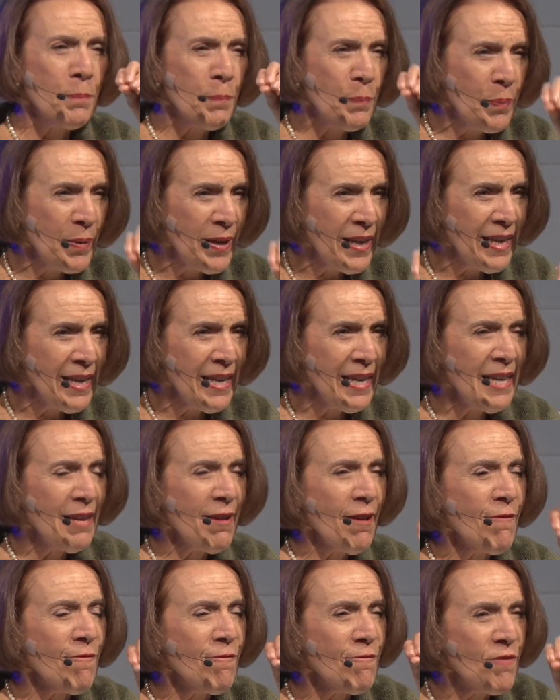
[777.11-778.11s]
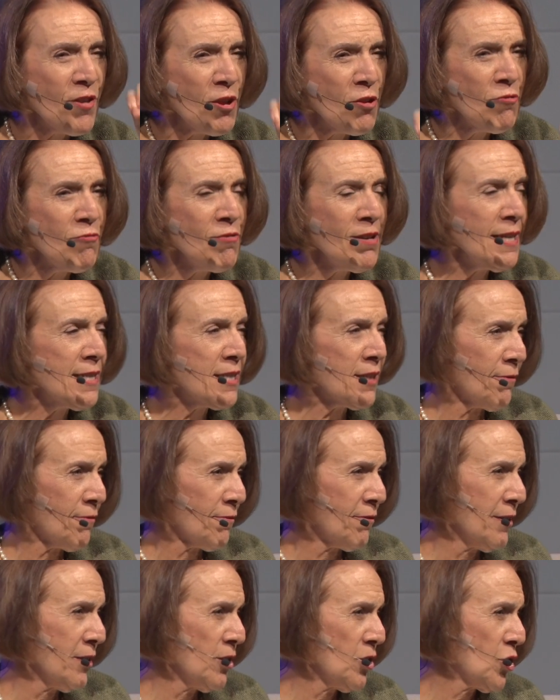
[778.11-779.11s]
be very
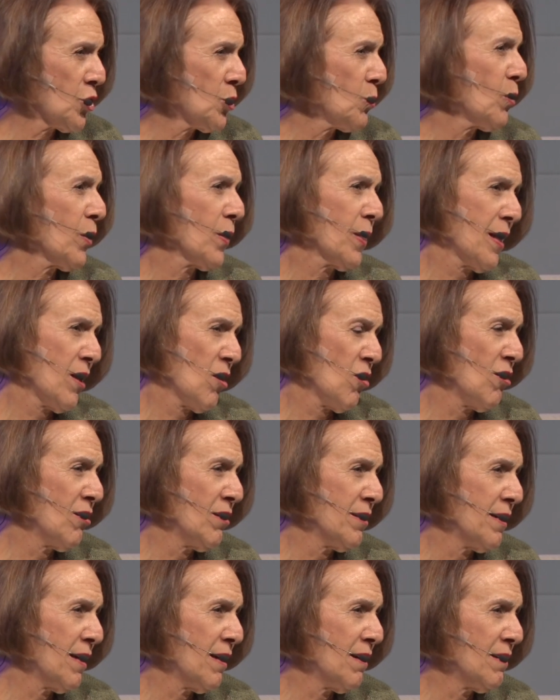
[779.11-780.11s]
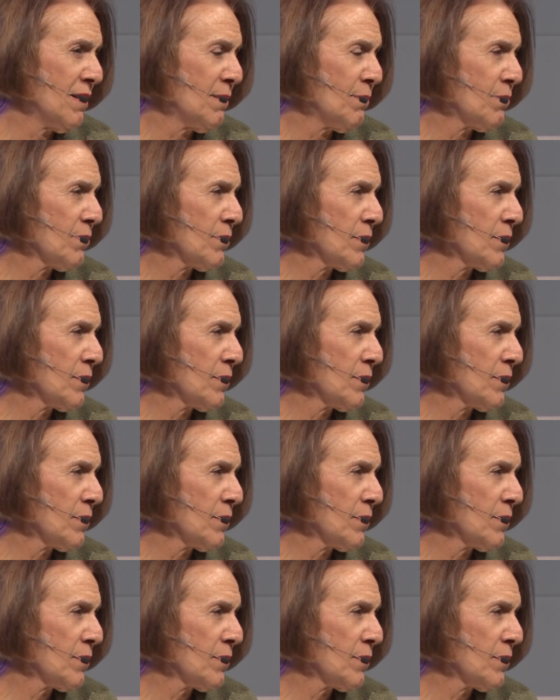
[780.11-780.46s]
different to what they are now.